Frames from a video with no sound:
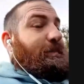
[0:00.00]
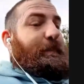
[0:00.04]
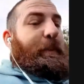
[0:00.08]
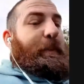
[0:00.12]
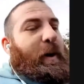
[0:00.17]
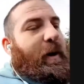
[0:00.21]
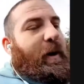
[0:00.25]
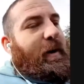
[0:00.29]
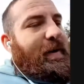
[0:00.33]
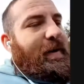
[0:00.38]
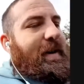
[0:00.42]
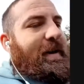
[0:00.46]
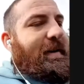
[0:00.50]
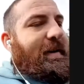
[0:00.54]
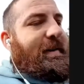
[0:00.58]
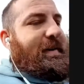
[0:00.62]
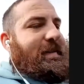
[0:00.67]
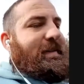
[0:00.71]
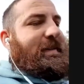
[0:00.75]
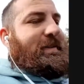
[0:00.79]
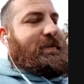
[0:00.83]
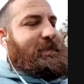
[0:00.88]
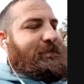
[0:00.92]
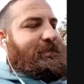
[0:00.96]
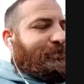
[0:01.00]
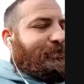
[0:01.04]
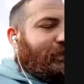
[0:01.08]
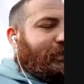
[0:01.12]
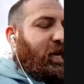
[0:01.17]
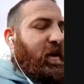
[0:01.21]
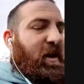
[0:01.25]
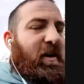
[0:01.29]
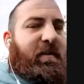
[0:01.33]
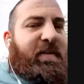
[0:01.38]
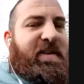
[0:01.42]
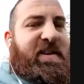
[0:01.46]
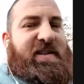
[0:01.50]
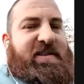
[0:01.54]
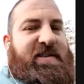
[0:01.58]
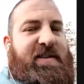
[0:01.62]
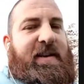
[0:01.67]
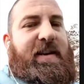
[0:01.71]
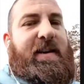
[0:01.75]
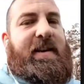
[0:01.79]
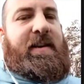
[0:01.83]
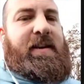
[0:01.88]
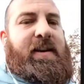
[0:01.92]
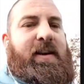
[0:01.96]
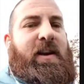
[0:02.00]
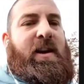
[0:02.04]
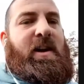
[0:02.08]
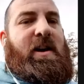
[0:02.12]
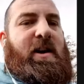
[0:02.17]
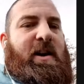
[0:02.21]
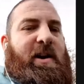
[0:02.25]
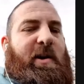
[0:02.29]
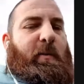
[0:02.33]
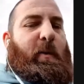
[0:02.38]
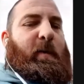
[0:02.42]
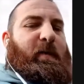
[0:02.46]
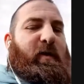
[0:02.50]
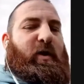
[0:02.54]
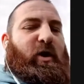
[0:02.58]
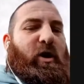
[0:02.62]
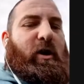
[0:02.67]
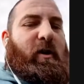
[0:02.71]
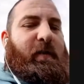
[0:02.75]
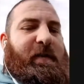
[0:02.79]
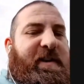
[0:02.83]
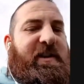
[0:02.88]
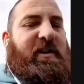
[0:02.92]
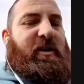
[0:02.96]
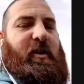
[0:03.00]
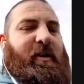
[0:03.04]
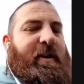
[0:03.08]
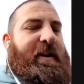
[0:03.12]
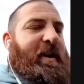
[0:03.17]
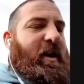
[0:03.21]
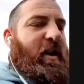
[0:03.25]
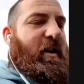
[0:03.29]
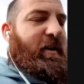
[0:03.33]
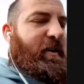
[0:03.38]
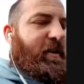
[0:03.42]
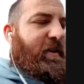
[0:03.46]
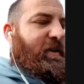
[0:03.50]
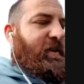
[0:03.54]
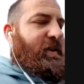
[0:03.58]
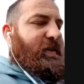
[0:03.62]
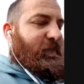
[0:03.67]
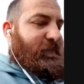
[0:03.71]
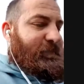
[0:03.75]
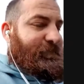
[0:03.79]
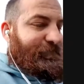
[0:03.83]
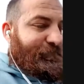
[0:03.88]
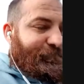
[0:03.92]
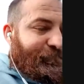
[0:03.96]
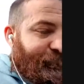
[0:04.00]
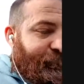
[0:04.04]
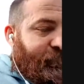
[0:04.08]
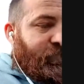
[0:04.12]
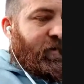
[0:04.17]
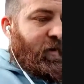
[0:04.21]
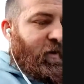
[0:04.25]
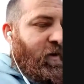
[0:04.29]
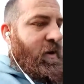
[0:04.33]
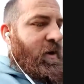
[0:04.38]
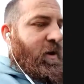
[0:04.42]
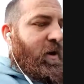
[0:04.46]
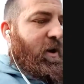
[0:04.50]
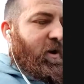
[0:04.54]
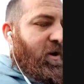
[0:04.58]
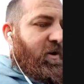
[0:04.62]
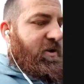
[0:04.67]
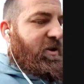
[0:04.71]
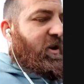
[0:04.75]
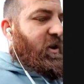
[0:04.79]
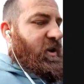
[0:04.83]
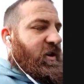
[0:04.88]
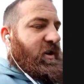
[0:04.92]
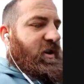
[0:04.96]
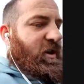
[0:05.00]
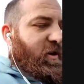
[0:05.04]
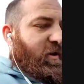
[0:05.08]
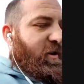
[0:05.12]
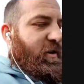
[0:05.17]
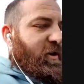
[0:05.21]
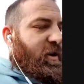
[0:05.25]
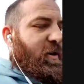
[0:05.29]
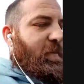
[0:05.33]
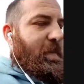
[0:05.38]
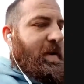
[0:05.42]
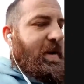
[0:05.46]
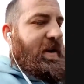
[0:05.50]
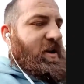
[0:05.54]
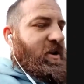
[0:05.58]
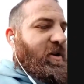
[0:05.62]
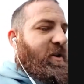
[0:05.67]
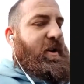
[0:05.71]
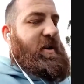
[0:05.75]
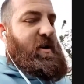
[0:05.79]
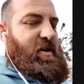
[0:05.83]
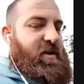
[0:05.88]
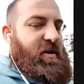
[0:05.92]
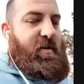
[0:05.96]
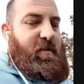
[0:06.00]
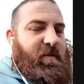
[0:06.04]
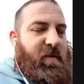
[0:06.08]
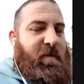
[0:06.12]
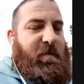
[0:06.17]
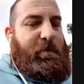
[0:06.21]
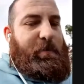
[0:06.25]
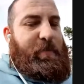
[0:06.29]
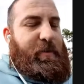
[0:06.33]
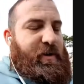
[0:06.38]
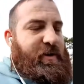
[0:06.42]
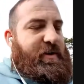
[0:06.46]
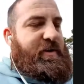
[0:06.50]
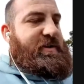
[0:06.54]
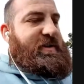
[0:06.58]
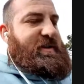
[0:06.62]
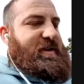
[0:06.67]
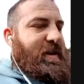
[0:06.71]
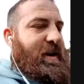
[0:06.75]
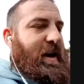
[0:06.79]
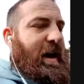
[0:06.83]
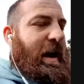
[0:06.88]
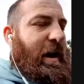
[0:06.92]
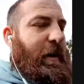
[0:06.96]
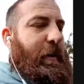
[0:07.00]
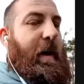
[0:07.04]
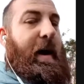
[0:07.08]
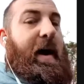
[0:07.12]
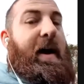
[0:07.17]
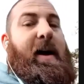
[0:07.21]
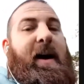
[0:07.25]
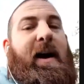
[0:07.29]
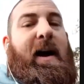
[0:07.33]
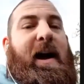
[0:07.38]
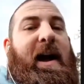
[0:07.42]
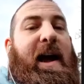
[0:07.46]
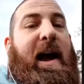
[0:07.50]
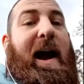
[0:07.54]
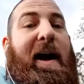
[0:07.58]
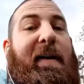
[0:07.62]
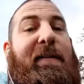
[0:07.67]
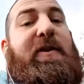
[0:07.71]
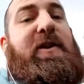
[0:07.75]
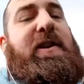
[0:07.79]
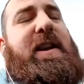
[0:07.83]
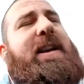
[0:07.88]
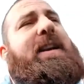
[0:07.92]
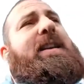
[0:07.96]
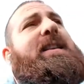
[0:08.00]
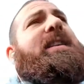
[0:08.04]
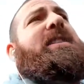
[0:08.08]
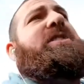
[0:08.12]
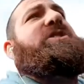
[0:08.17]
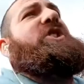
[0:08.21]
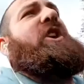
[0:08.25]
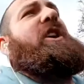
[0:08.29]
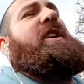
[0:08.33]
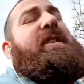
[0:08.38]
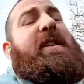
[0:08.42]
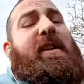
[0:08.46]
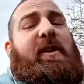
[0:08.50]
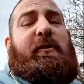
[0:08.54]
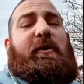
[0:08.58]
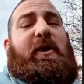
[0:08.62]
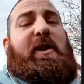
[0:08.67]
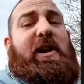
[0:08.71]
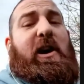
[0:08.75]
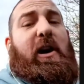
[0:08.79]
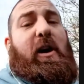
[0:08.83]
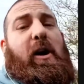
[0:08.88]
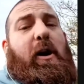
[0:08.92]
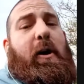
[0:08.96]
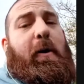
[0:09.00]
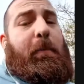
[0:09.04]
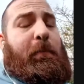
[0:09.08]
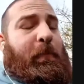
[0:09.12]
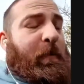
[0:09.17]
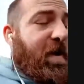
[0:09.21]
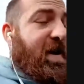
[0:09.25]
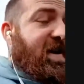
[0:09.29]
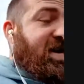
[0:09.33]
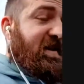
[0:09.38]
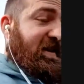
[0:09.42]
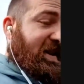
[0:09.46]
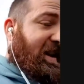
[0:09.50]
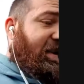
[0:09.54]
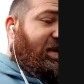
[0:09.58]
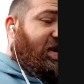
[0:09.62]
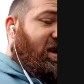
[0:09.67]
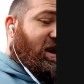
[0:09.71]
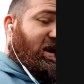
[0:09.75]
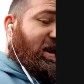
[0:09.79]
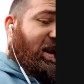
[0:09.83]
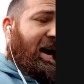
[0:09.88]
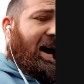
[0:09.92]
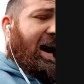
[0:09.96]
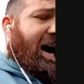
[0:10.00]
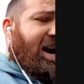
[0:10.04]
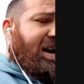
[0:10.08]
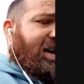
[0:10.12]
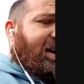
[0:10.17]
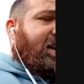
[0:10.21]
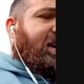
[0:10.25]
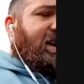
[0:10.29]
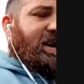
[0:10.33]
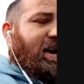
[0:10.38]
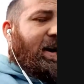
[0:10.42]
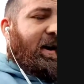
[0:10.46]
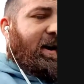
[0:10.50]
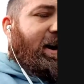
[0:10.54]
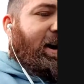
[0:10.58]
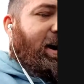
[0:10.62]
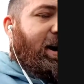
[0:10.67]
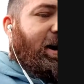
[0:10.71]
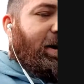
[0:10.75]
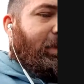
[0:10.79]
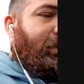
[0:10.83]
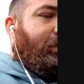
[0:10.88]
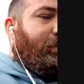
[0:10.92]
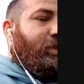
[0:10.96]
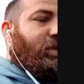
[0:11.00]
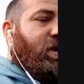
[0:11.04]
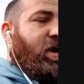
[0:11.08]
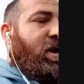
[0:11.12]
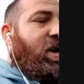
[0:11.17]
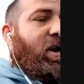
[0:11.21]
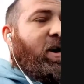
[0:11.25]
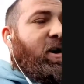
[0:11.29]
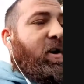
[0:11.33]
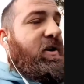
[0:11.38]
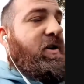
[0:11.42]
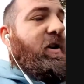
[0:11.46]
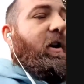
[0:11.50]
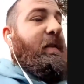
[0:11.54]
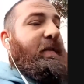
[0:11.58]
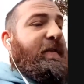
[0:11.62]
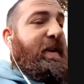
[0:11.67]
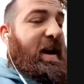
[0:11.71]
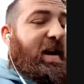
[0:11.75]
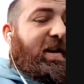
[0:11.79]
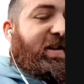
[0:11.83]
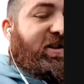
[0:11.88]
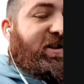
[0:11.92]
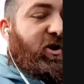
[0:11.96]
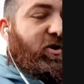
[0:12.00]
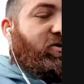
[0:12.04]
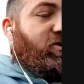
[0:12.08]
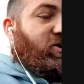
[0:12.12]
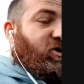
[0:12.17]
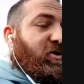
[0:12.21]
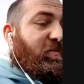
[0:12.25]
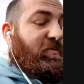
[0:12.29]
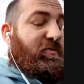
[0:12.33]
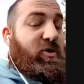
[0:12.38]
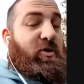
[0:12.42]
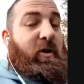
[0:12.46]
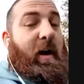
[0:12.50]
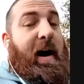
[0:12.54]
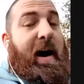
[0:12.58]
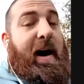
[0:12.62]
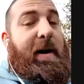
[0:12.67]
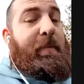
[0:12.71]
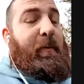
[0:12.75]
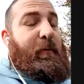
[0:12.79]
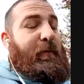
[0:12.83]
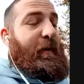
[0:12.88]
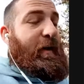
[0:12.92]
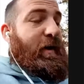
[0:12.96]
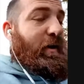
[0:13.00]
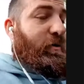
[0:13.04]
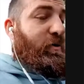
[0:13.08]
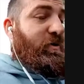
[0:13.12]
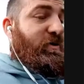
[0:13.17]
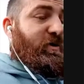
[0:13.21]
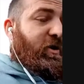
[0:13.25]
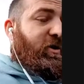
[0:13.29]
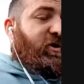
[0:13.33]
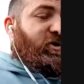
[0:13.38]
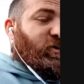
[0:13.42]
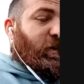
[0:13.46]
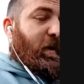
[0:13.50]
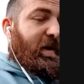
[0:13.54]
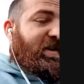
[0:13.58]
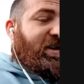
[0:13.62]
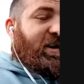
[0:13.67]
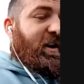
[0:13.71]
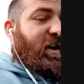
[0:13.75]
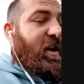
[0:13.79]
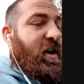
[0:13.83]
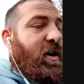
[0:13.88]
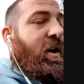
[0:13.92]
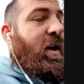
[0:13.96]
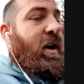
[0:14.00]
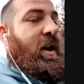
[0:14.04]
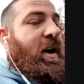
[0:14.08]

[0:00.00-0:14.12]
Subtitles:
But obviously, with COVID going on, there's not a lot that can be done. But anyway, if you did enjoy this video, please give it a like. Don't forget to subscribe, follow us on Twitter.